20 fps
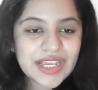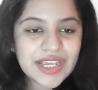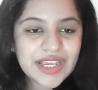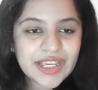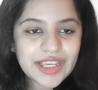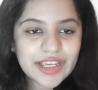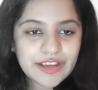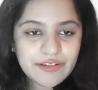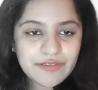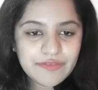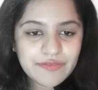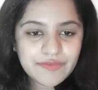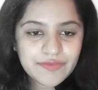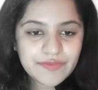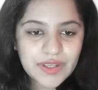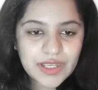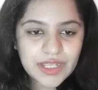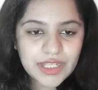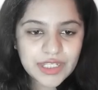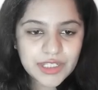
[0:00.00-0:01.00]
if
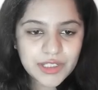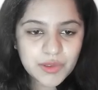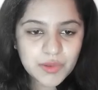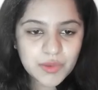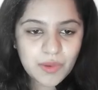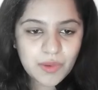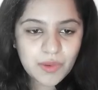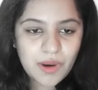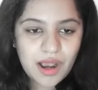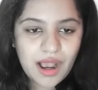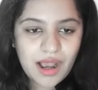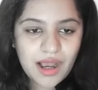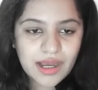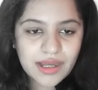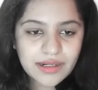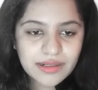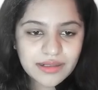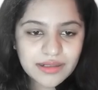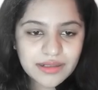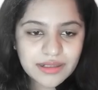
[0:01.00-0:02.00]
you are
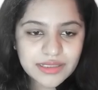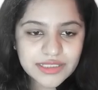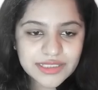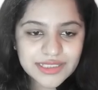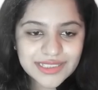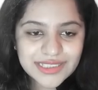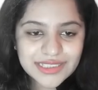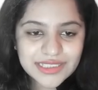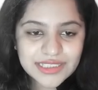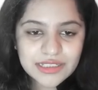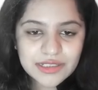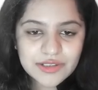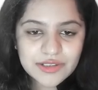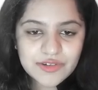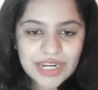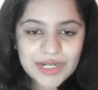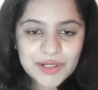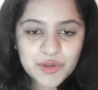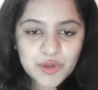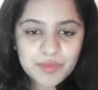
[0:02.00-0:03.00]
just
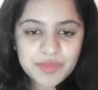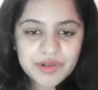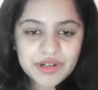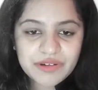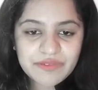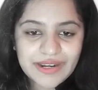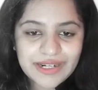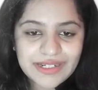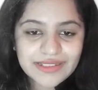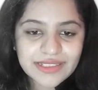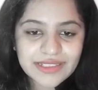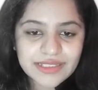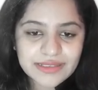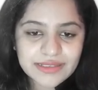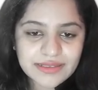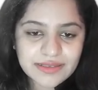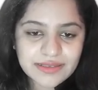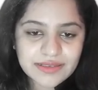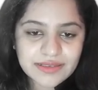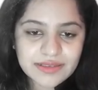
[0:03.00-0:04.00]
trying to prevent
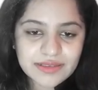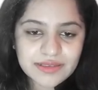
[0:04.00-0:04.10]
this,